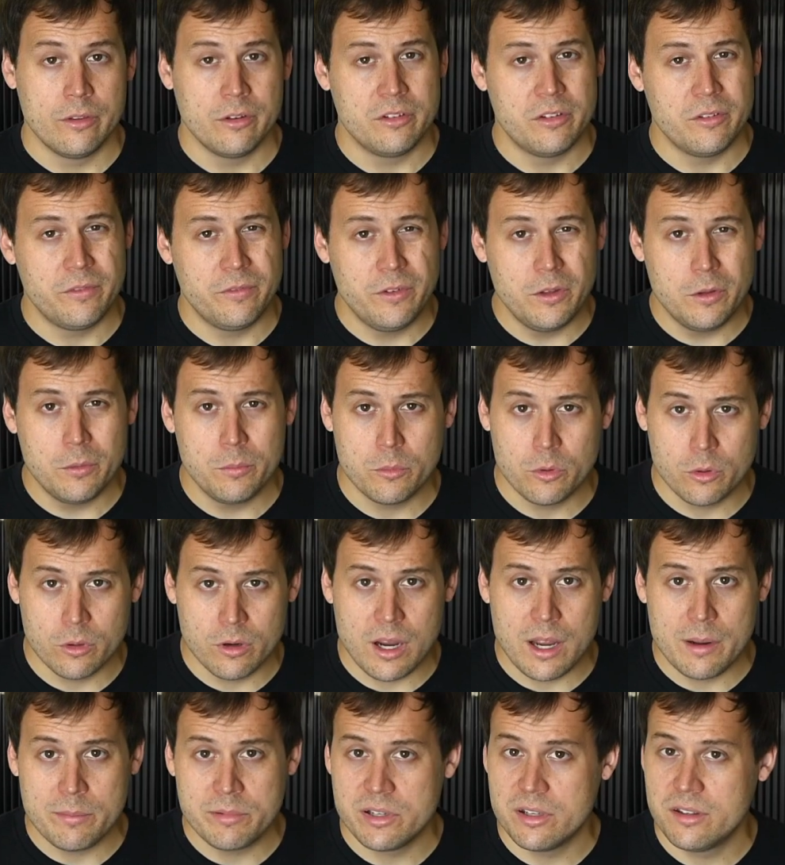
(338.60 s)
There's a few more
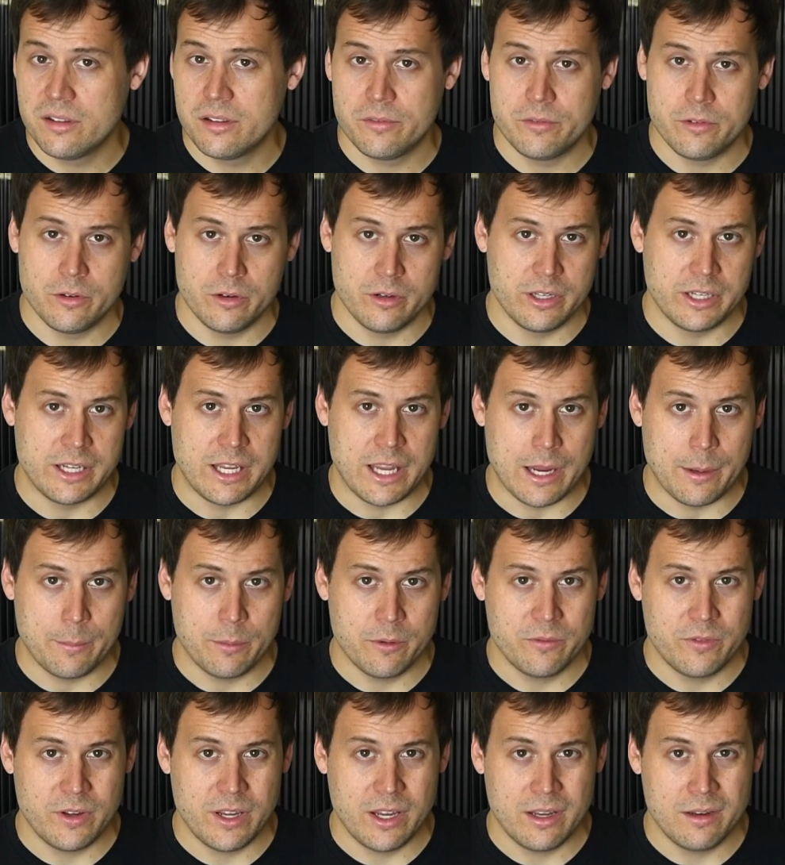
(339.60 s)
options if you're in a
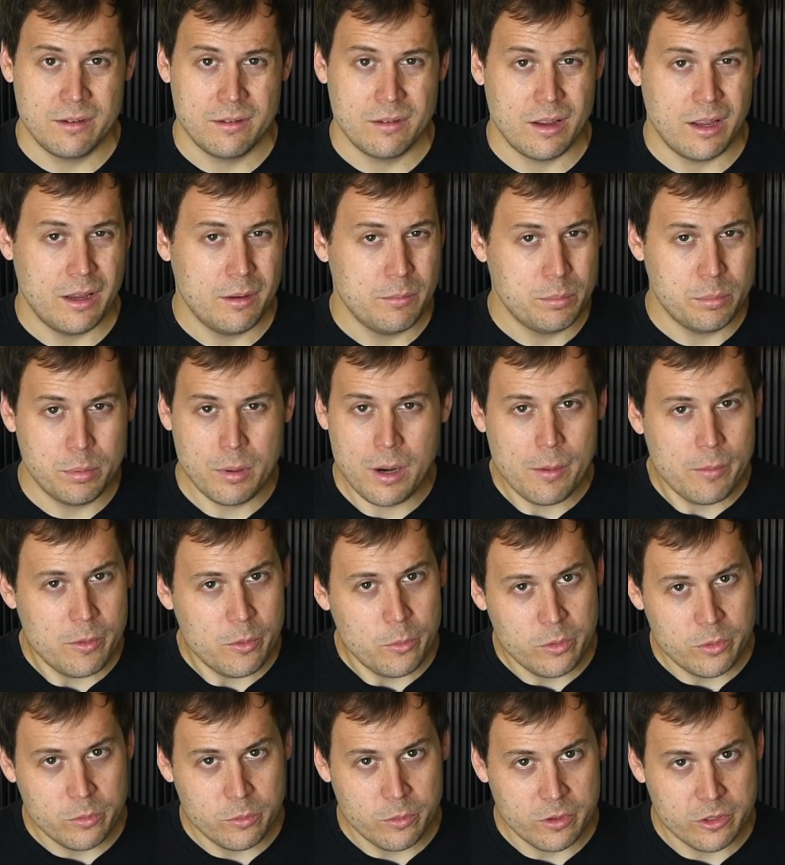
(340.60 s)
camper van. I probably
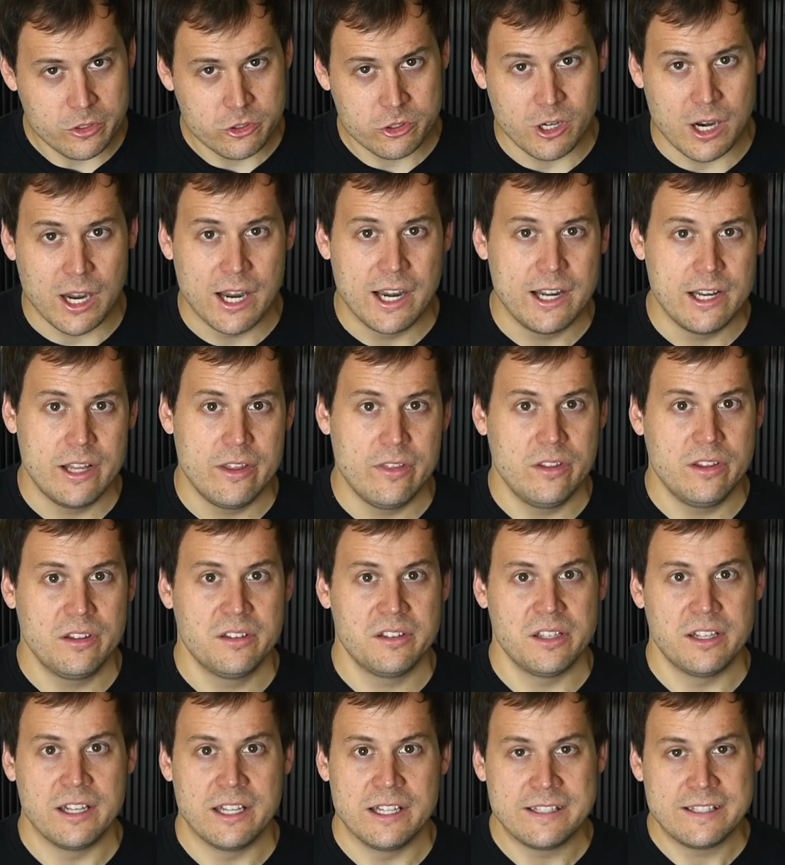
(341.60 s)
wouldn't want to try any of
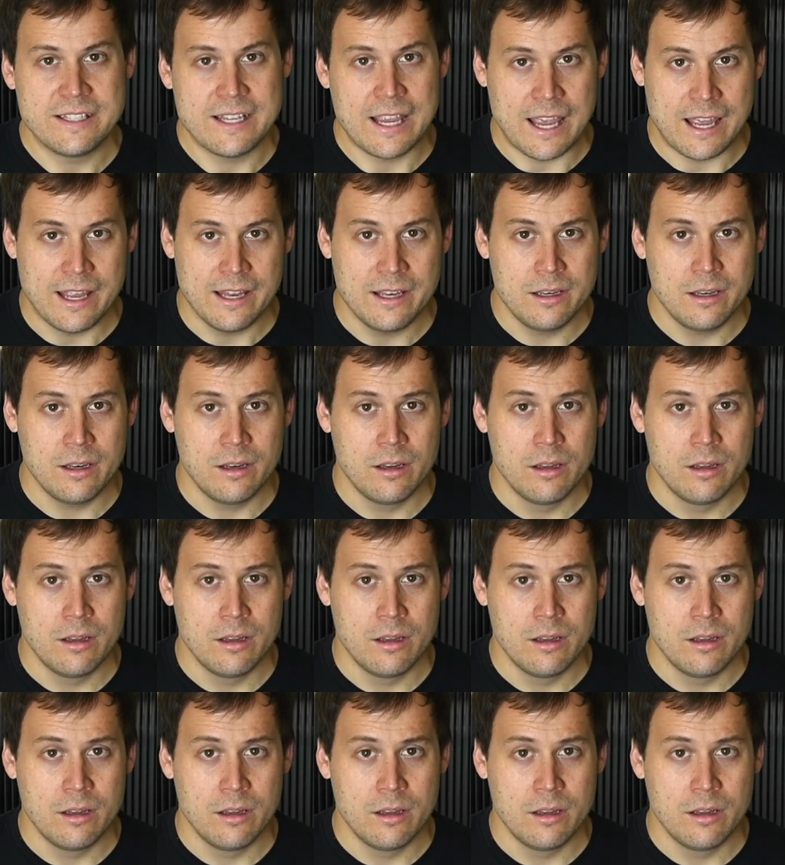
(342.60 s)
these in a tent,